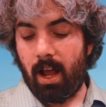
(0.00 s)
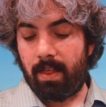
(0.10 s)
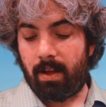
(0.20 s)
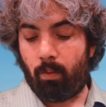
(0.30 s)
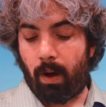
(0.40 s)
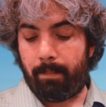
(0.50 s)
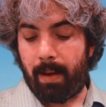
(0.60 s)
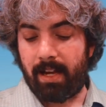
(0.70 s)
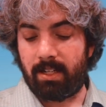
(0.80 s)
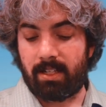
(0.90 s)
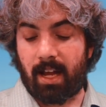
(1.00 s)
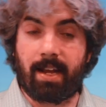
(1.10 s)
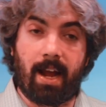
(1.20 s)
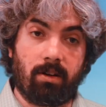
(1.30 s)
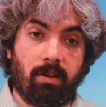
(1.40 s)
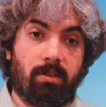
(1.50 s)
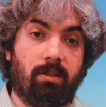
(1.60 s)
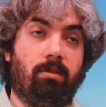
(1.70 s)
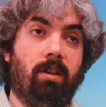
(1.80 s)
And then web page design characteristics.